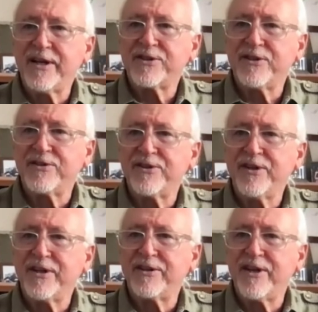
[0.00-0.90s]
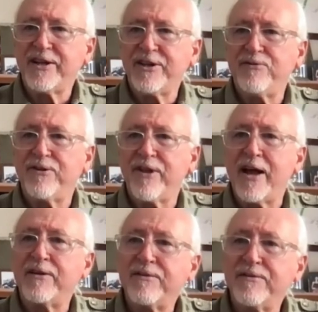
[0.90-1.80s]
excellent thing. Thank you for that,
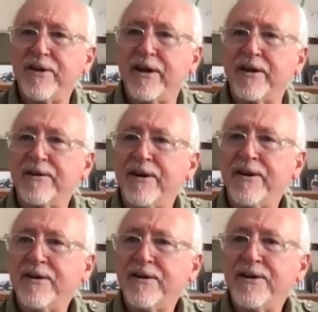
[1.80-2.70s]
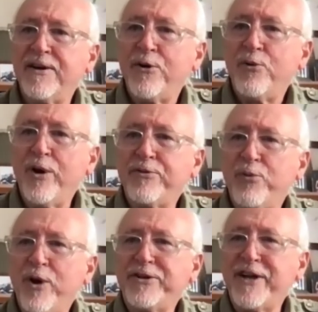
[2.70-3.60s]
Nick. What,
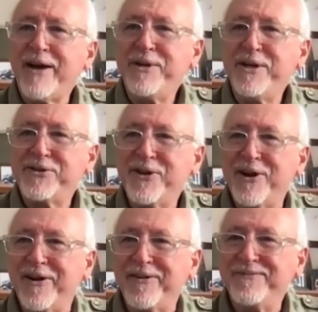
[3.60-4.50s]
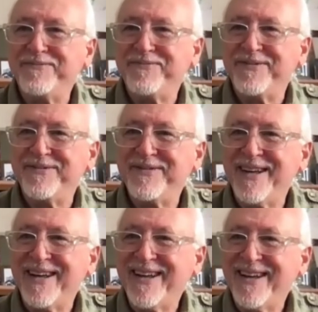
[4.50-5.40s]
what did I miss there?
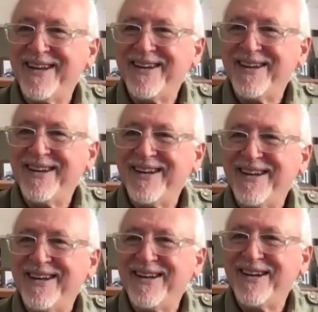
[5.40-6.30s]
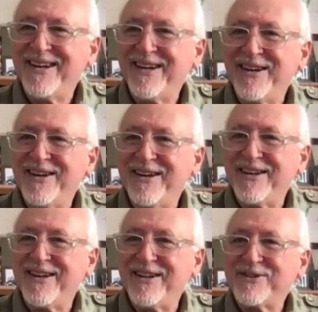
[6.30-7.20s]
I think that was about it.
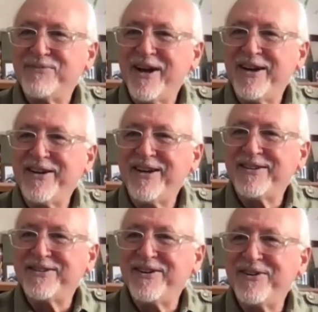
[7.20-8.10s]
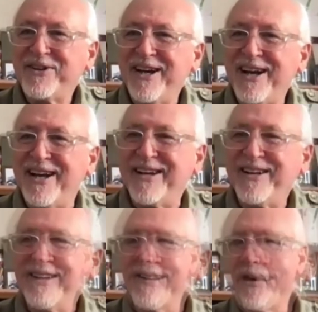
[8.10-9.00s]
that's about it. Okay.
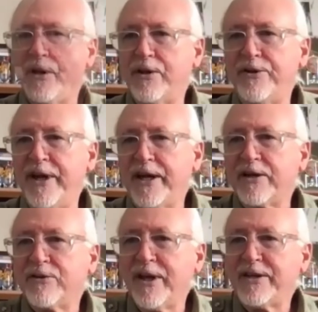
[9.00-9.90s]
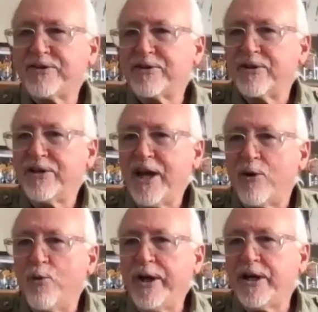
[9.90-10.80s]
Nick, let's, yeah,
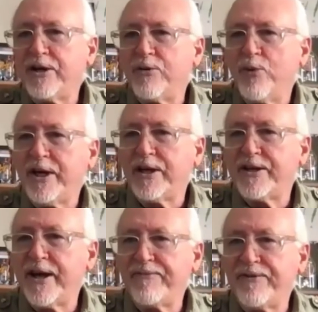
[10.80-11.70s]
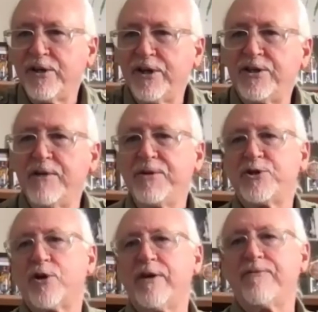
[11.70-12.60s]
we could, we could definitely
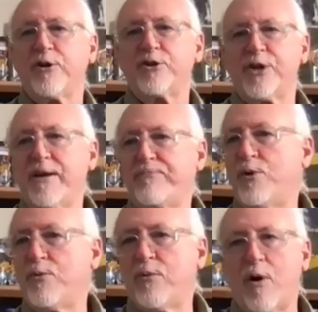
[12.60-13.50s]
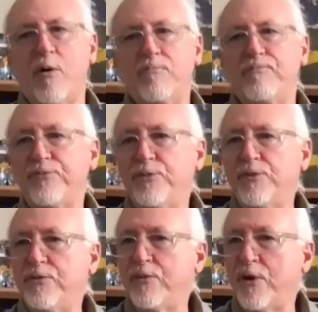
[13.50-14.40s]
demonstrate, for example, um,
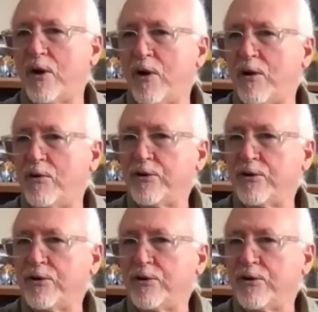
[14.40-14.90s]
uh,